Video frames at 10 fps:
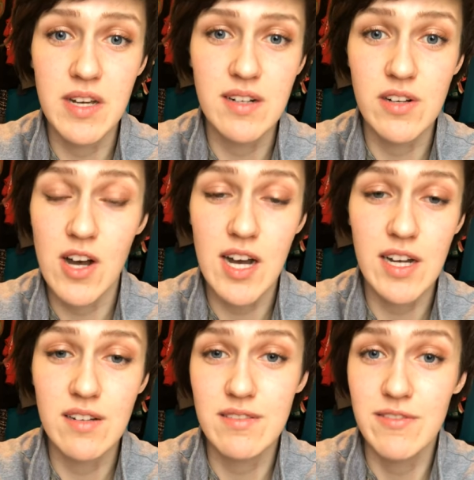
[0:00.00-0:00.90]
They're
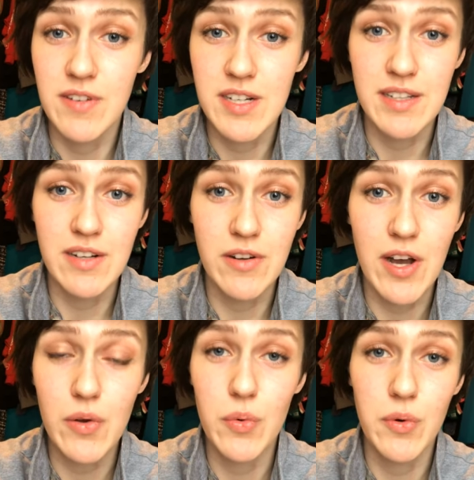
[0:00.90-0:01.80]
not fun, they're
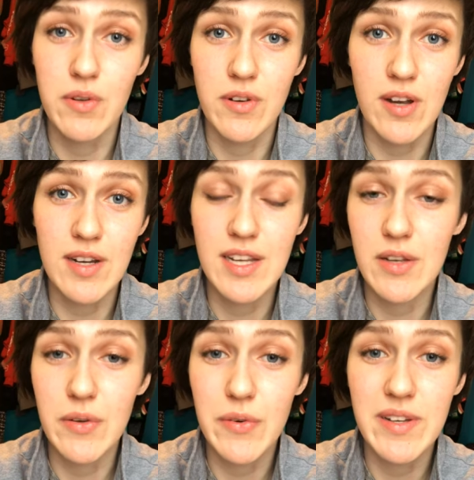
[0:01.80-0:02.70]
not cool, they're not
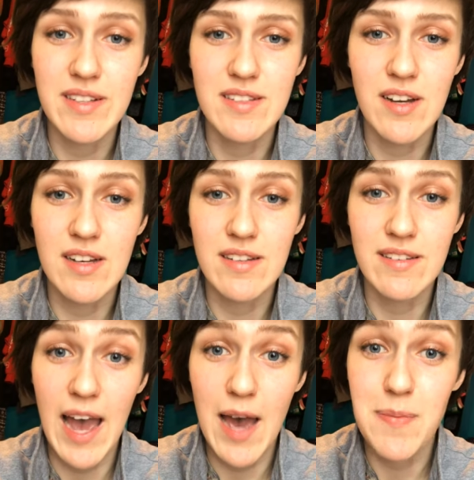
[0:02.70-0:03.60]
cute, it's not
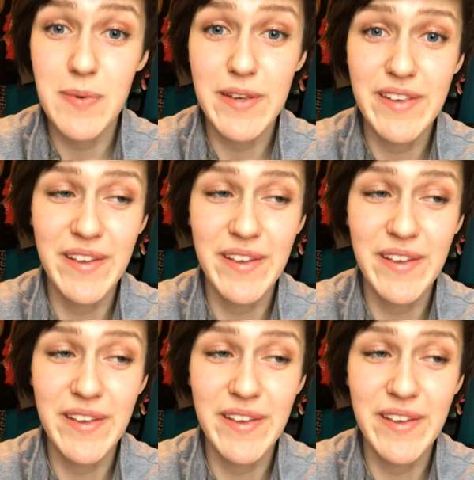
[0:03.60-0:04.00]
happy.